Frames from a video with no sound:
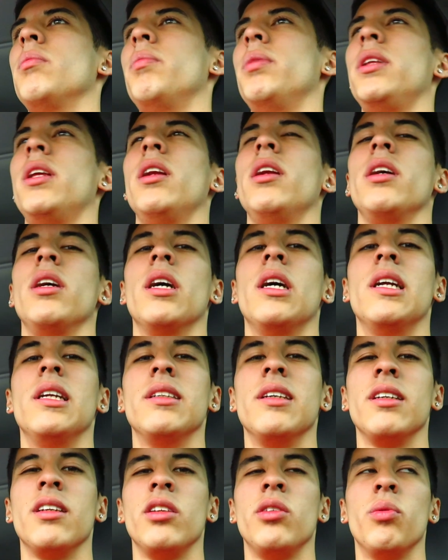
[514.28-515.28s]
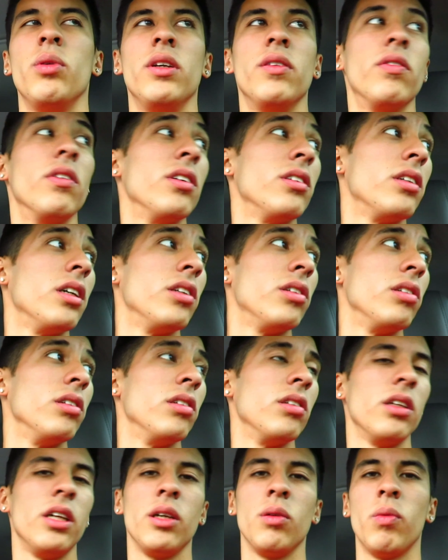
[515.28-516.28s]
But then again, it's like the 21st
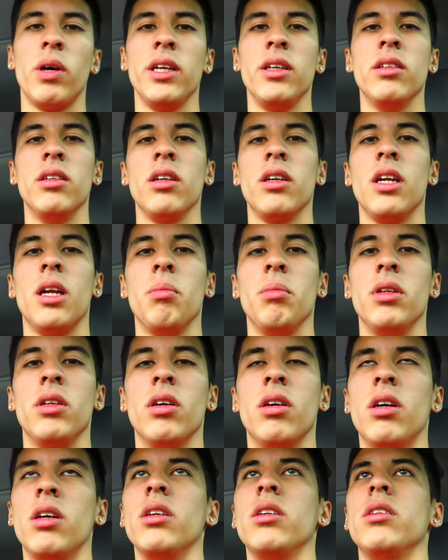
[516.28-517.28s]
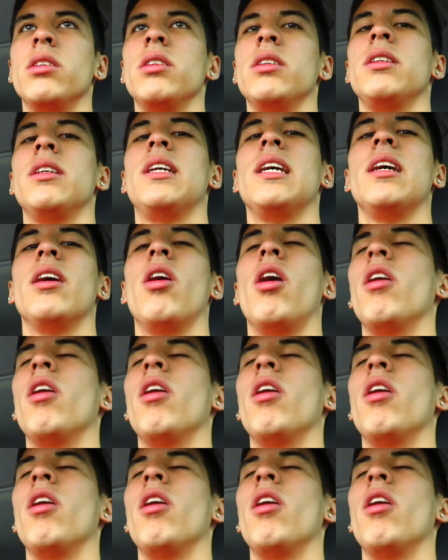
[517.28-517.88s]
century, so like, why are you looking at me, dog? Get